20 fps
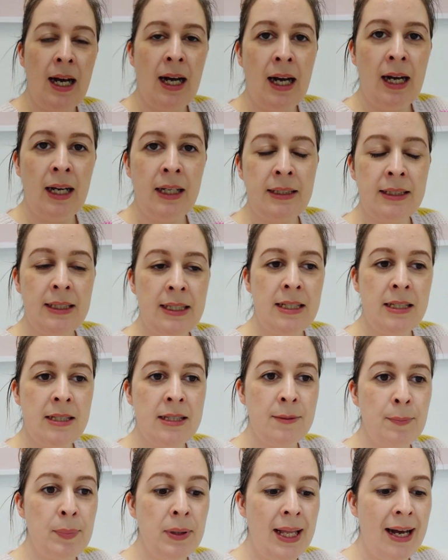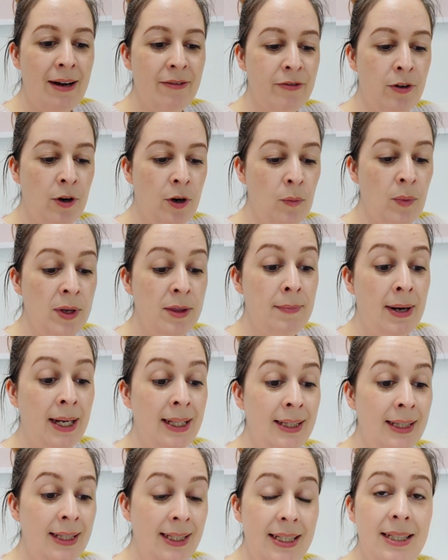and it's the platform with
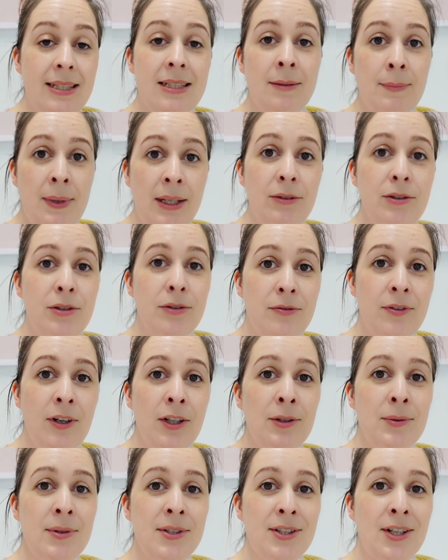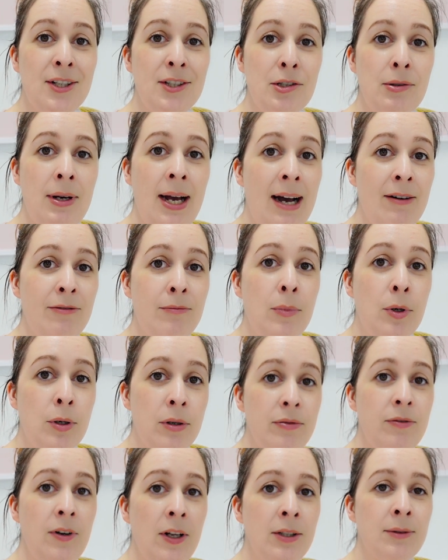my least amount of followers on, so I have
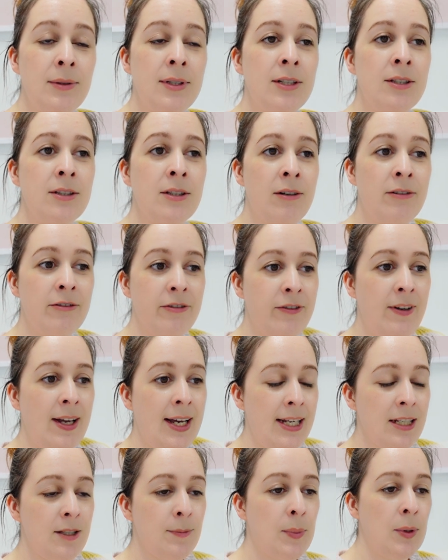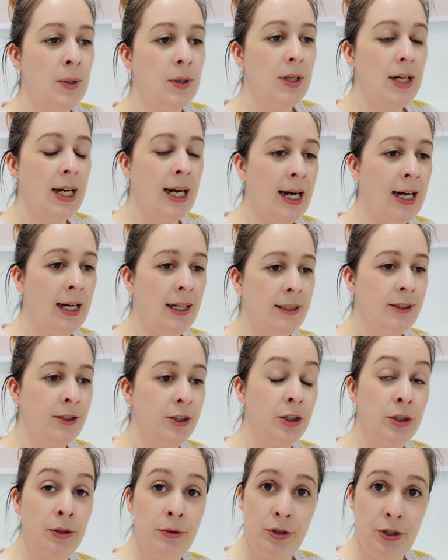more followers on Facebook and
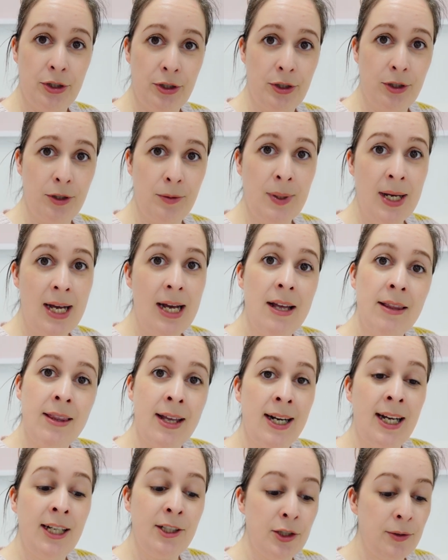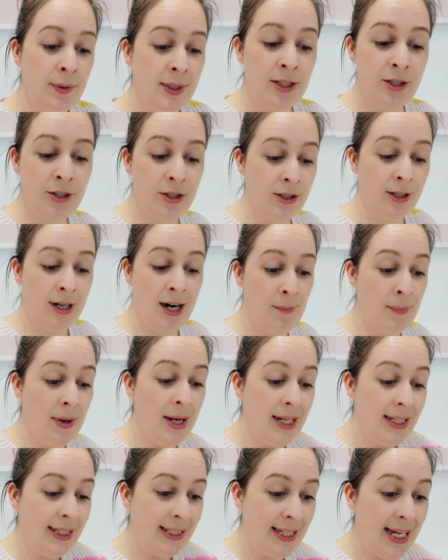YouTube than I do Instagram,
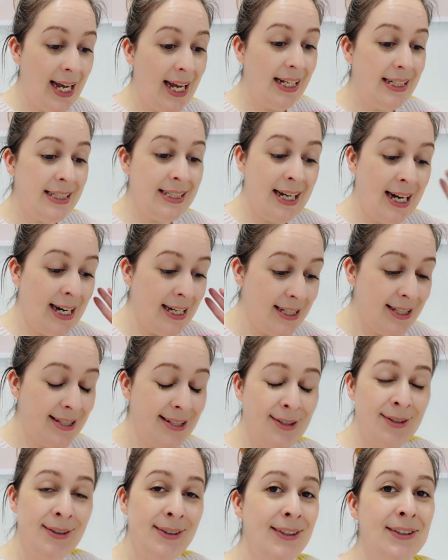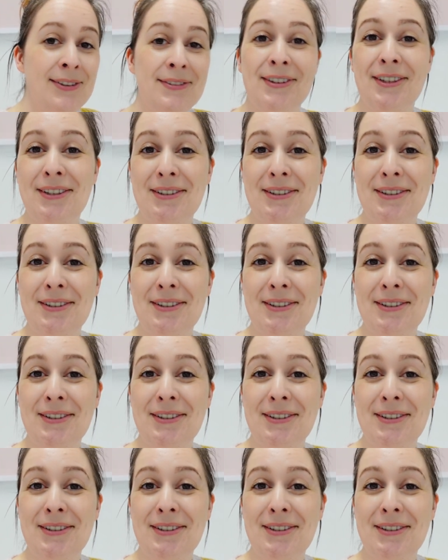yet I still love